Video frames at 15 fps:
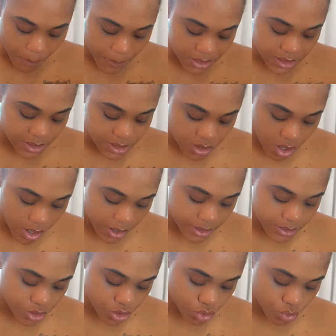But as long
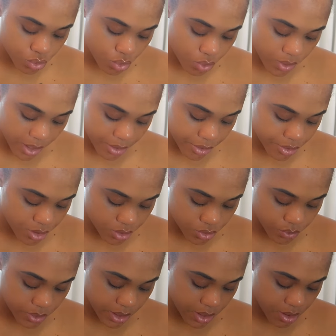as you know that you're not
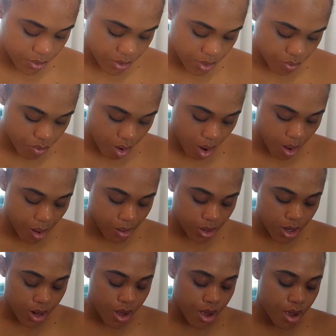doing anything wrong,
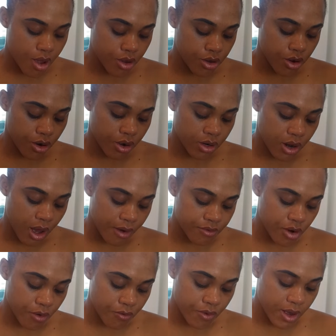you're gonna have
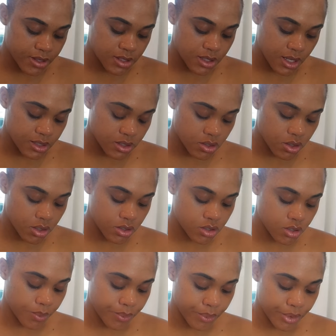your fans that's gonna
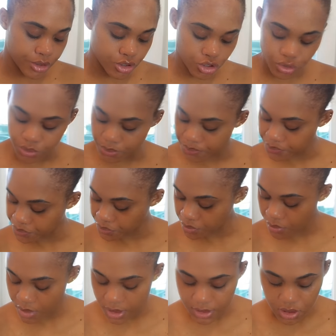support you
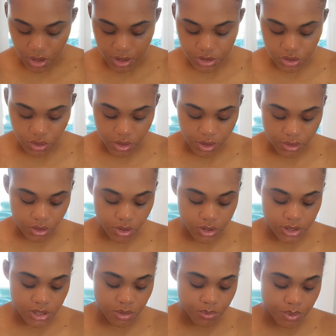as long as you're not
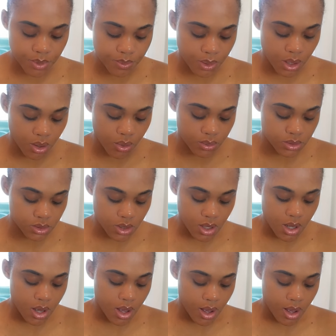cussing people out